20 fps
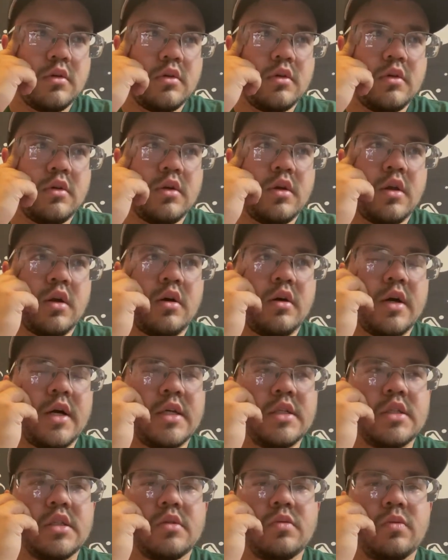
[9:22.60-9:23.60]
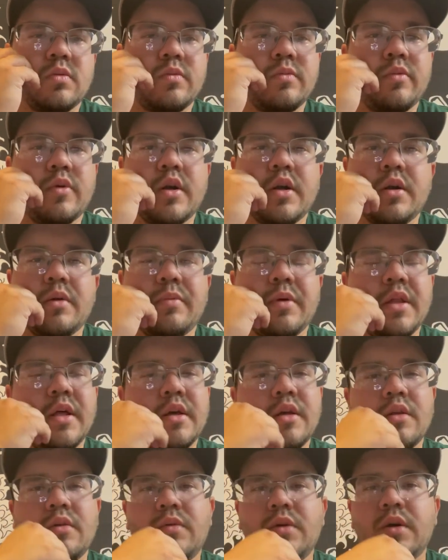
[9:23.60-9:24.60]
you know, I just wanted to be
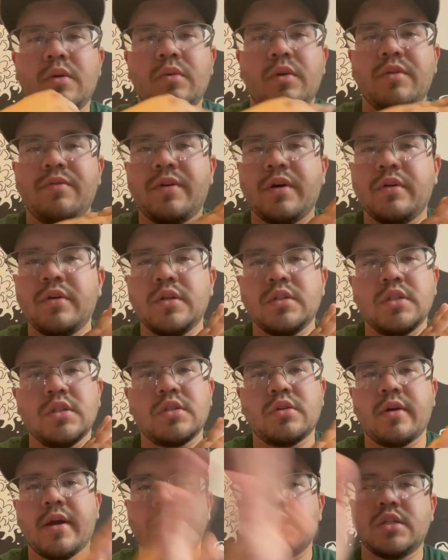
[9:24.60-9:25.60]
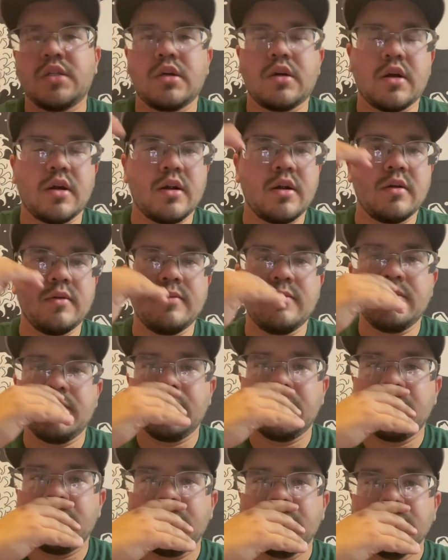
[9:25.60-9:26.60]
like, you know what if I were to just crash the car
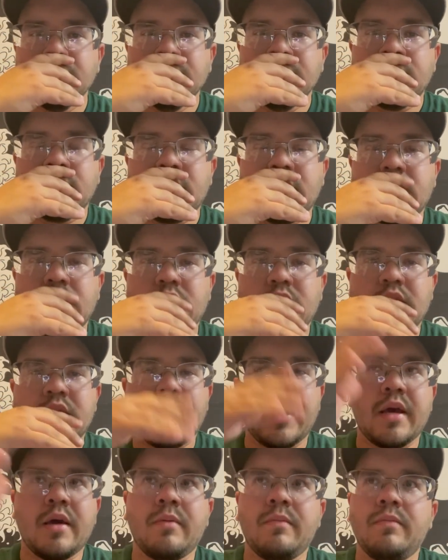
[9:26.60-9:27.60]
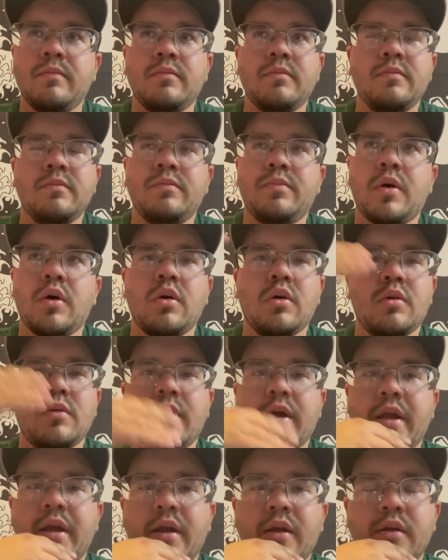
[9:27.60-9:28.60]
into the damn pole
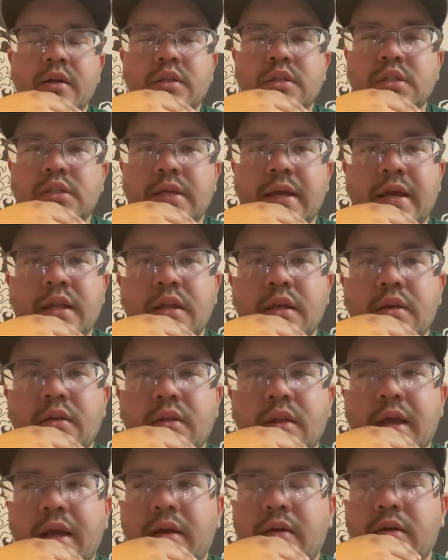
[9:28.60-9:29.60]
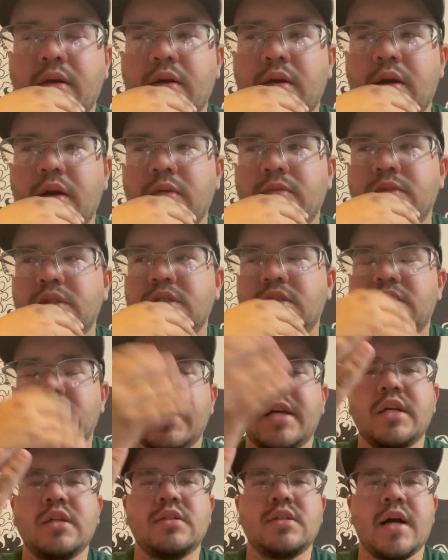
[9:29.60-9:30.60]
right here and just end it? Like, I'm just
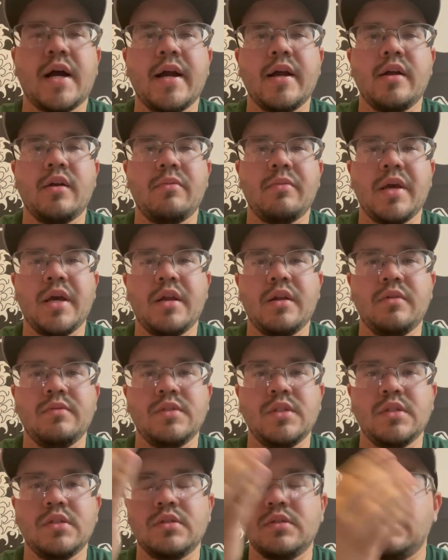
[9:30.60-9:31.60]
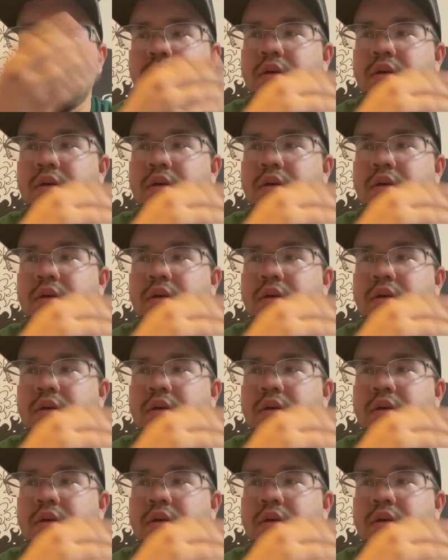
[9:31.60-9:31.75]
sick and tired, man, of just